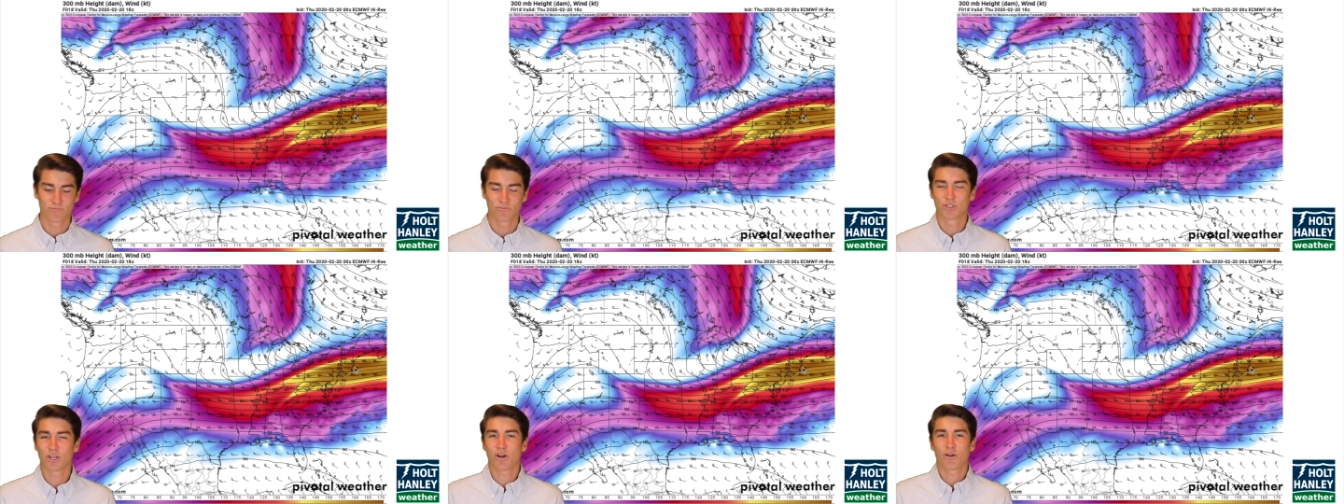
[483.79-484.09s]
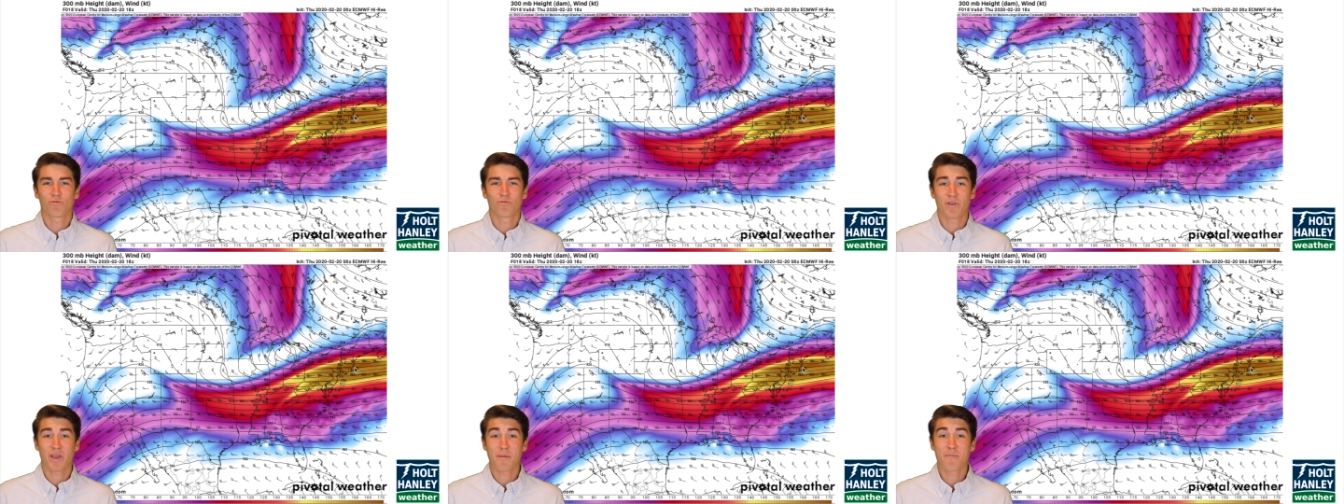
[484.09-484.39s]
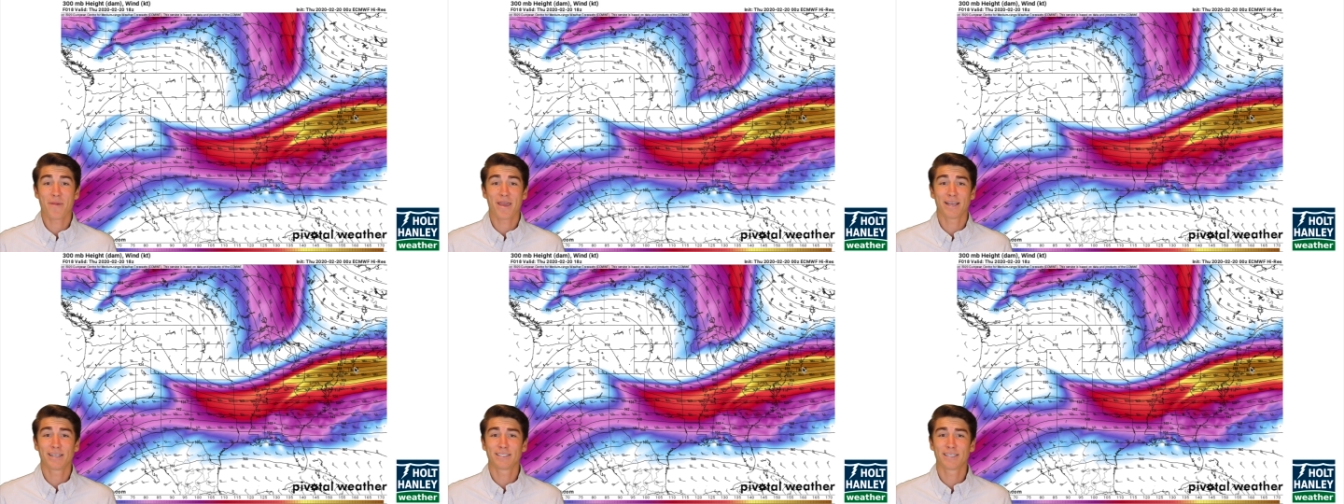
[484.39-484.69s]
So it
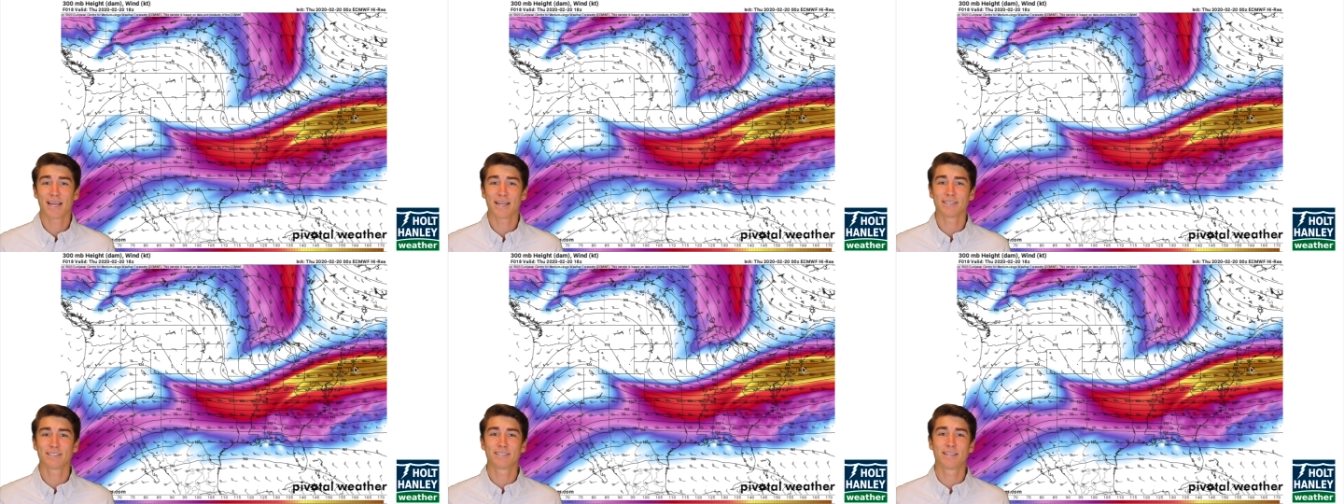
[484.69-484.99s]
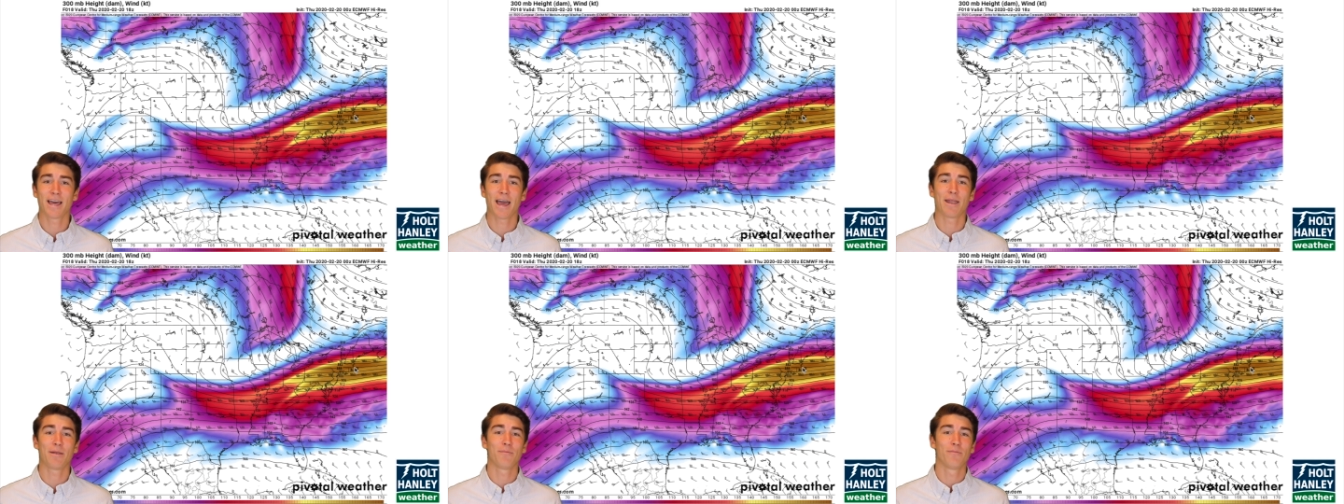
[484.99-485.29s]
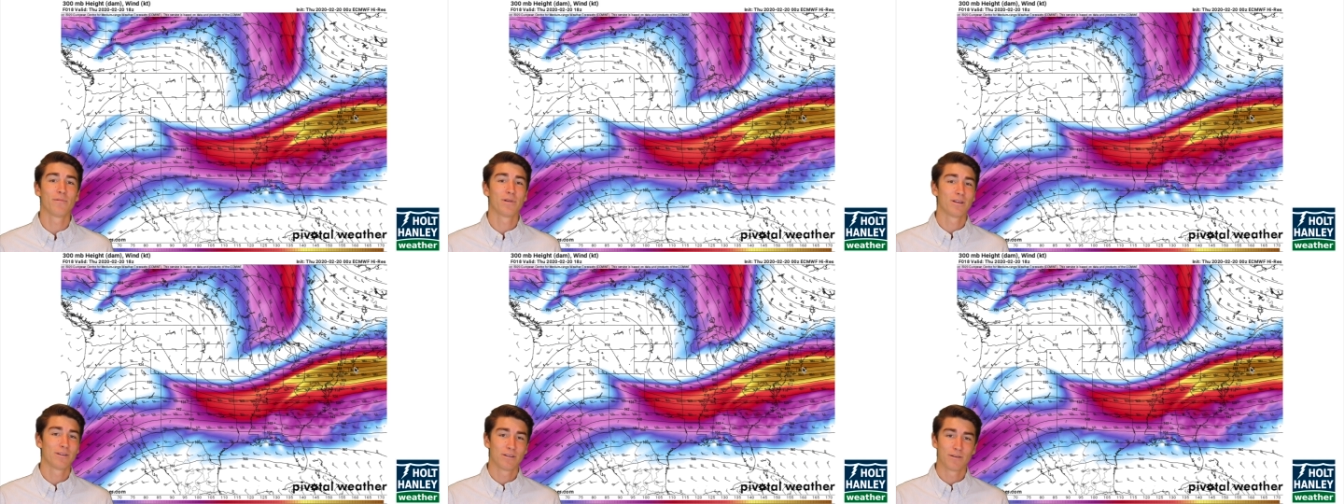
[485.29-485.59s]
makes sense
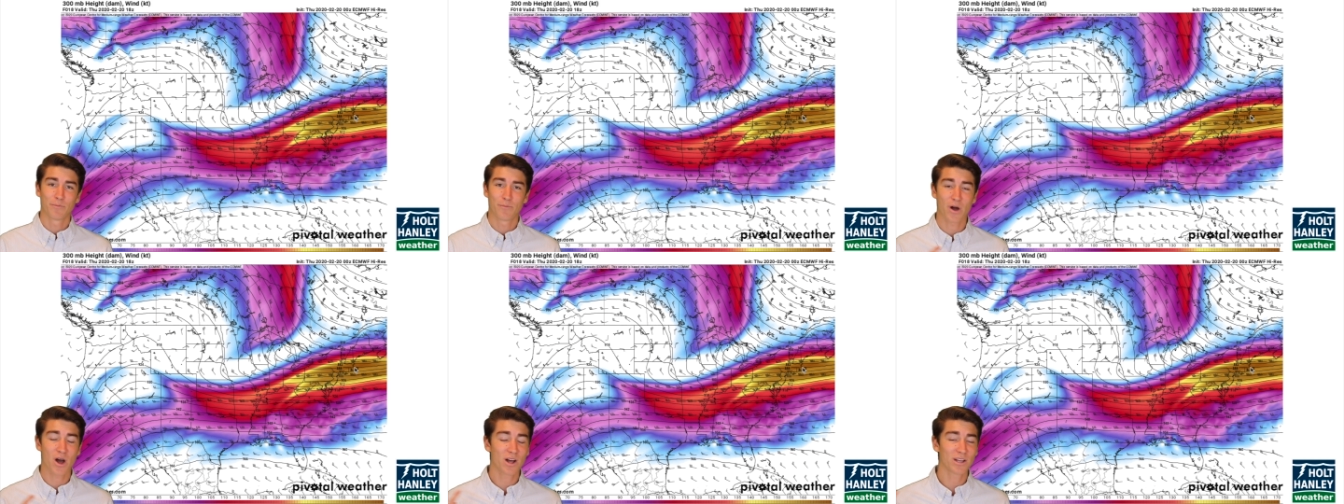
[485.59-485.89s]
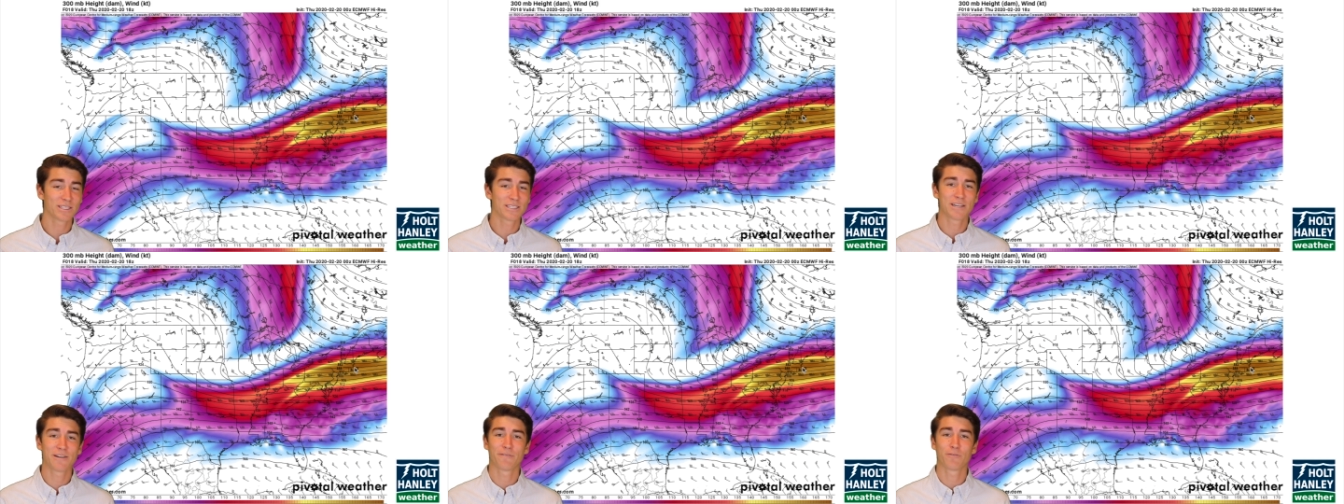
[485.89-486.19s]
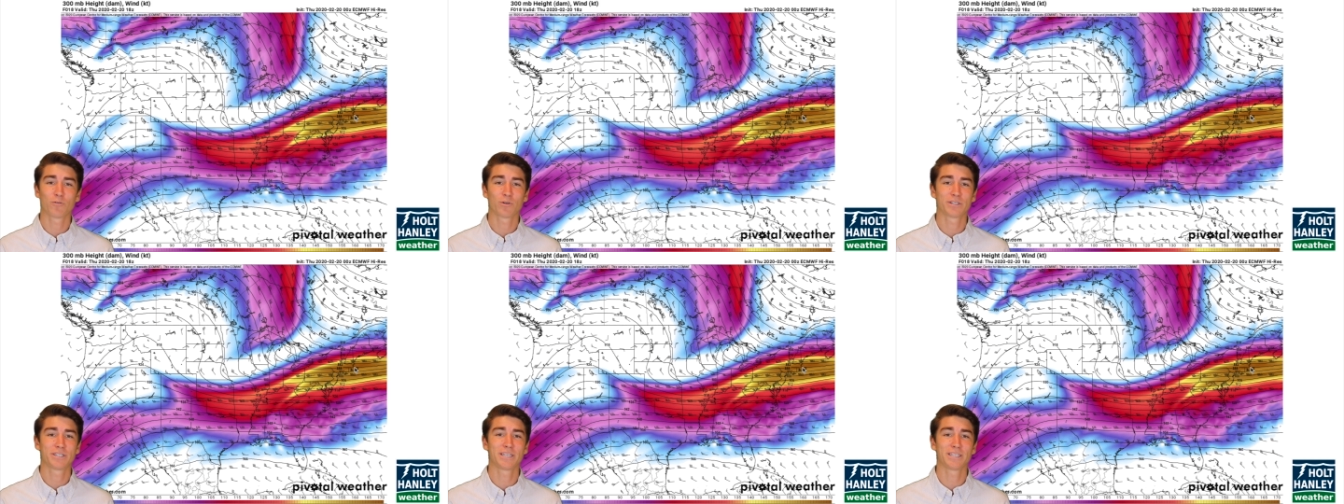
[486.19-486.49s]
that positive
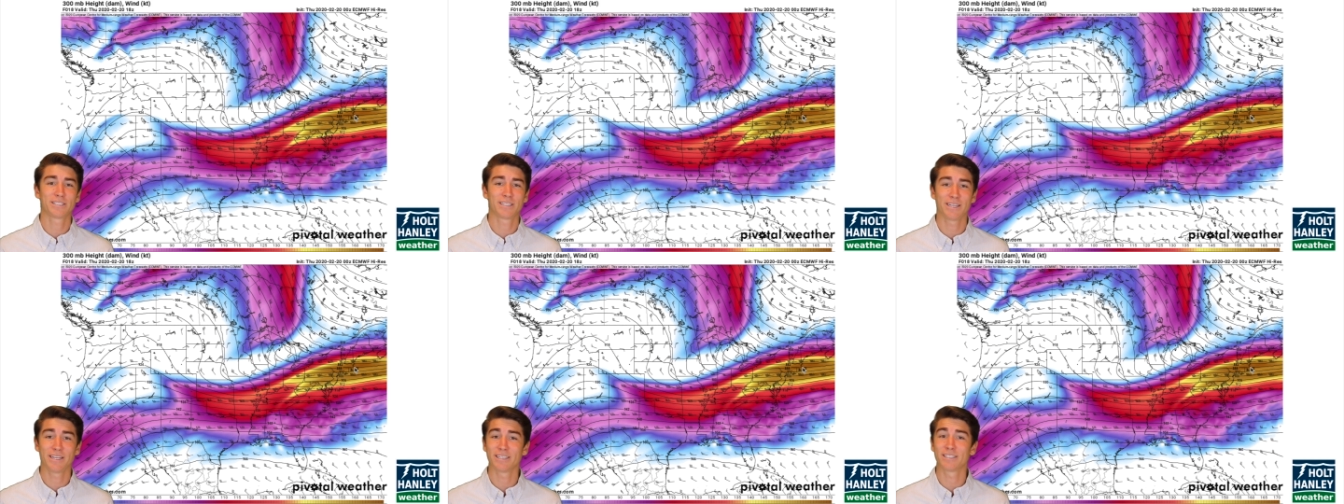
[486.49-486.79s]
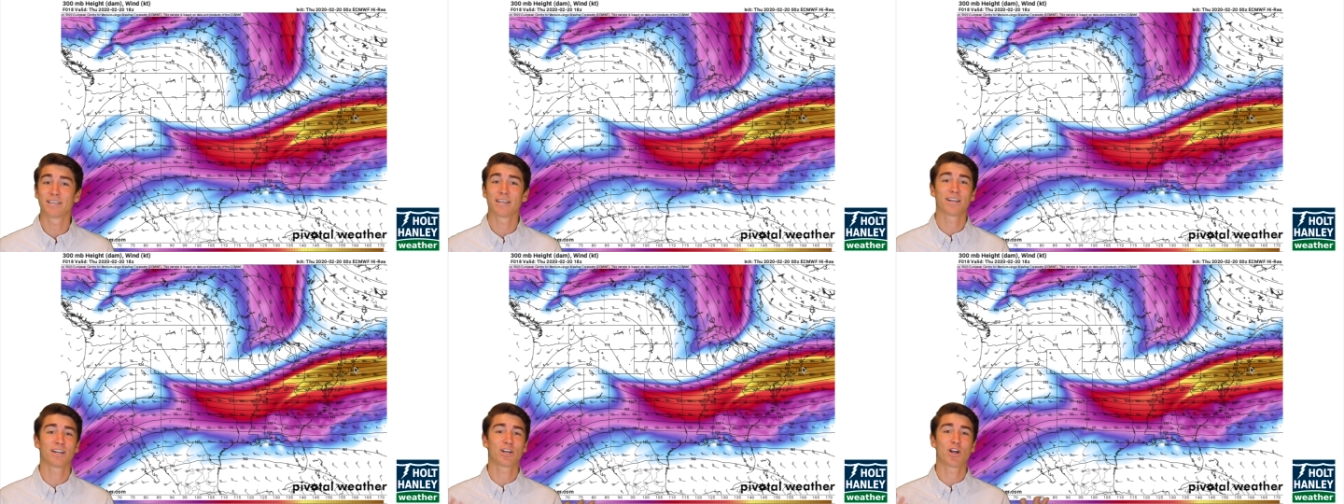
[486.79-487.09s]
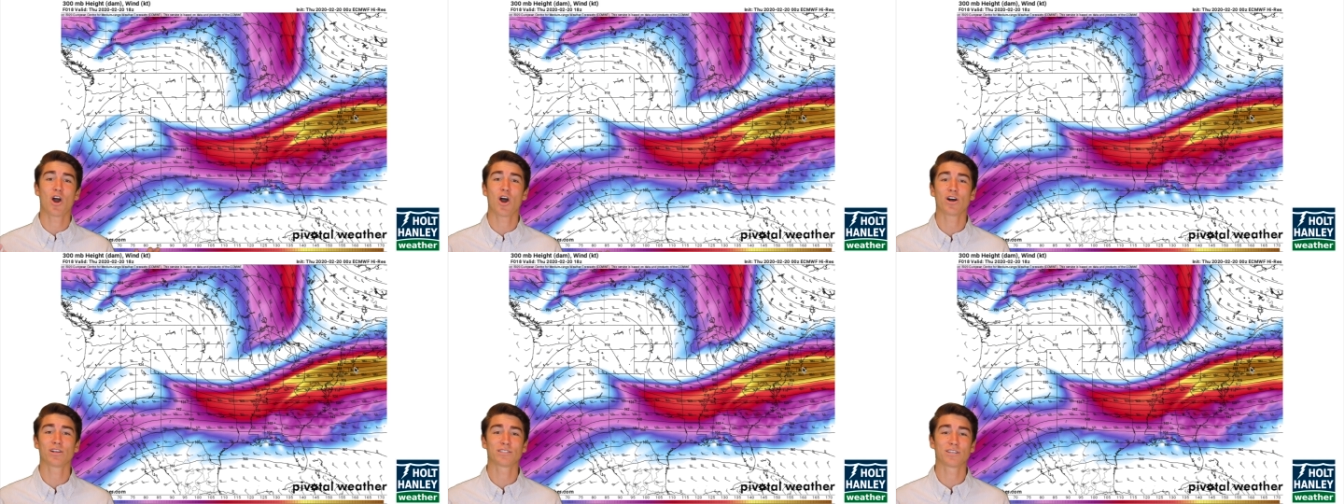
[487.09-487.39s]
vorticity is going to
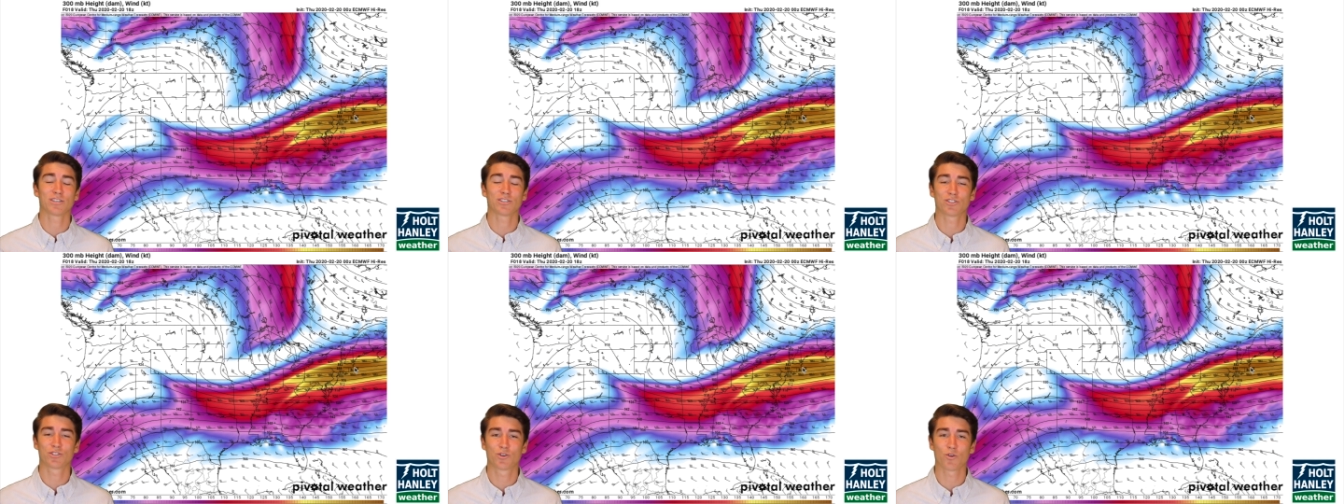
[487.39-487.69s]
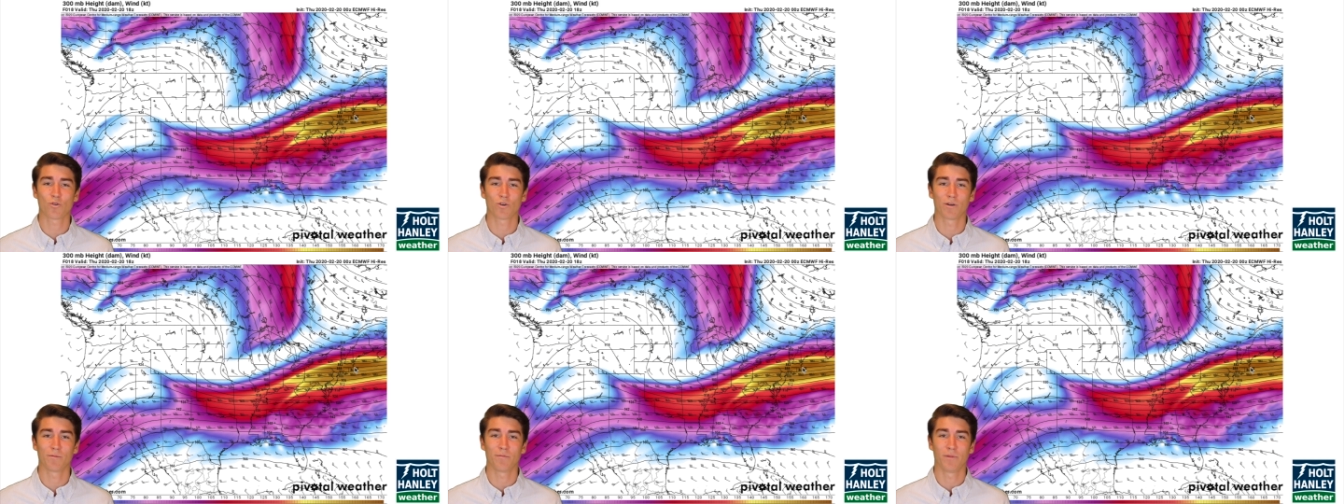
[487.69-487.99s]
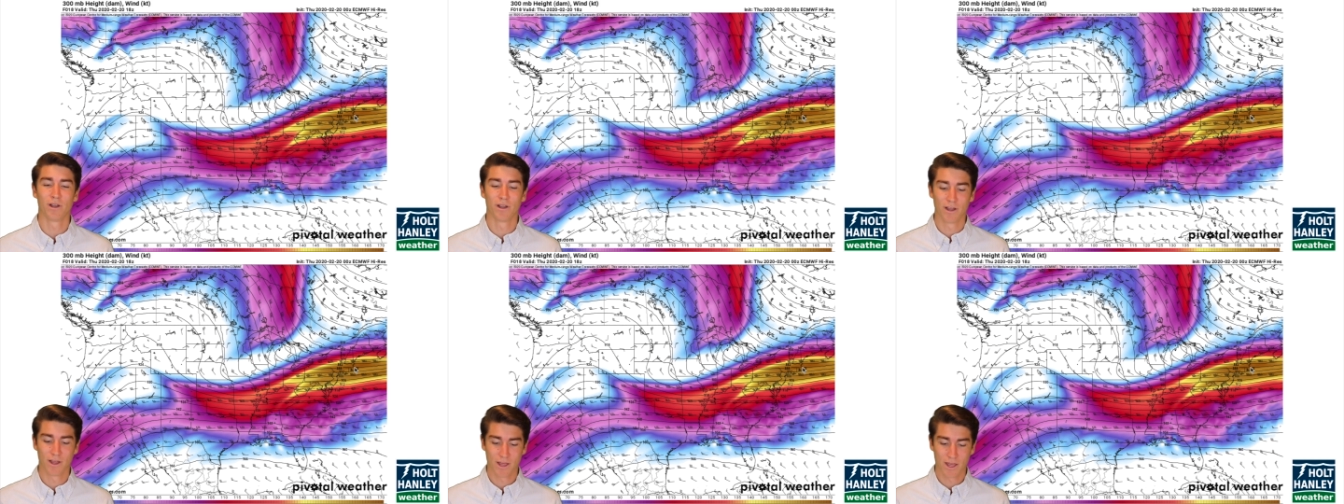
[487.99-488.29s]
cause a storm.